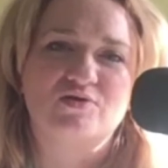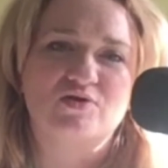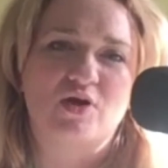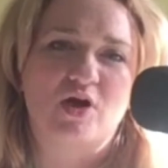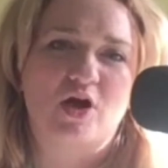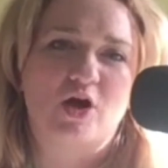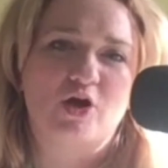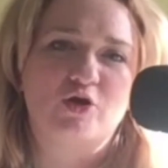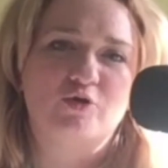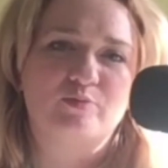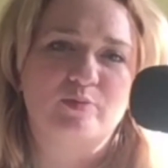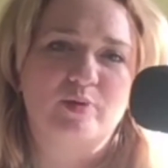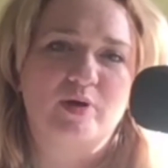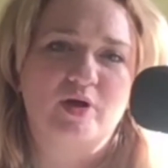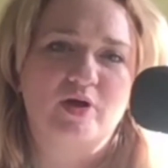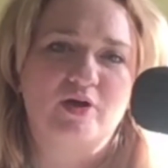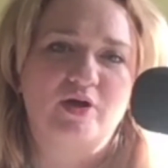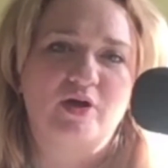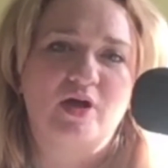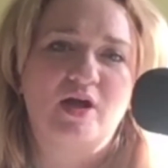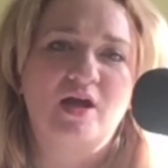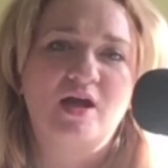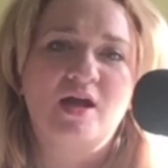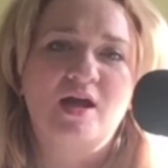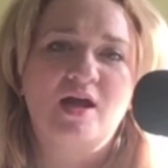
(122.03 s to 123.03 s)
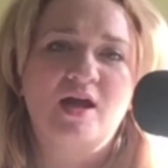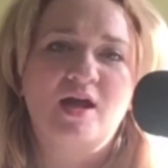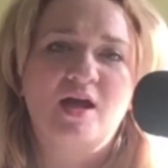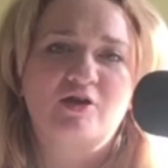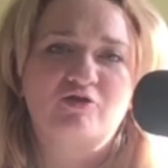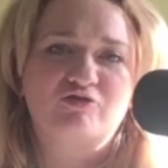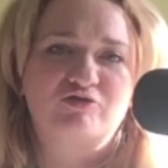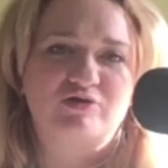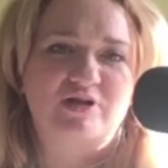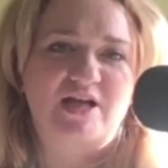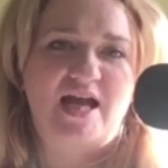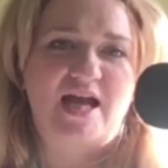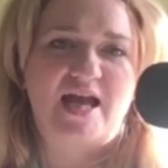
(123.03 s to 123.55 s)
you to open,
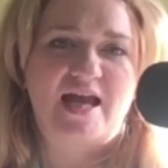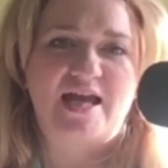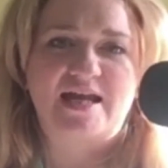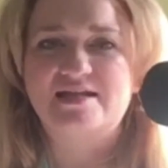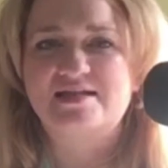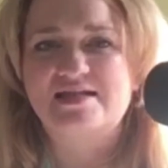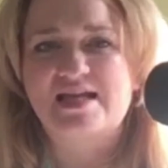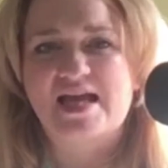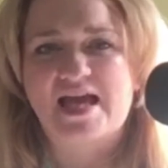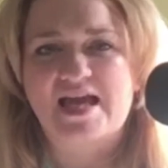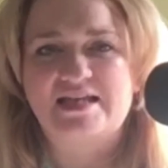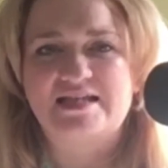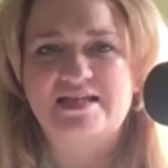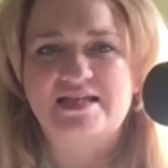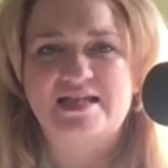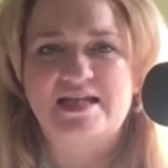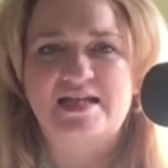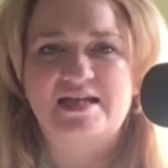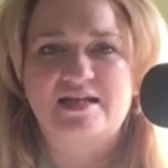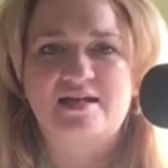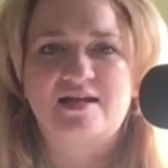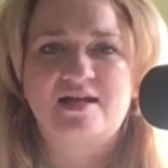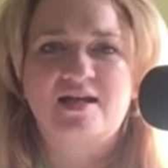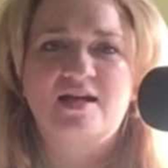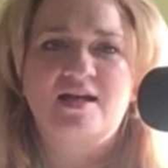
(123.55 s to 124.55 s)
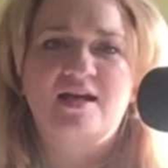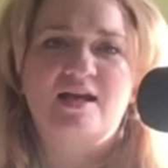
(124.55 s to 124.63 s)
create, edit